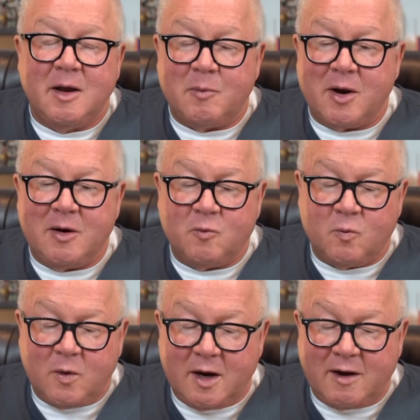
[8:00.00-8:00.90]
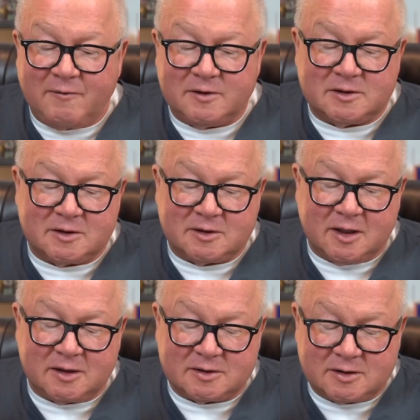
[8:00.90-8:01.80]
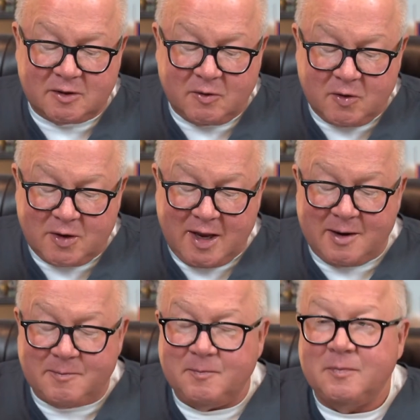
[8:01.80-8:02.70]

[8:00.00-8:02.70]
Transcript: brand I often suggest. So, okay.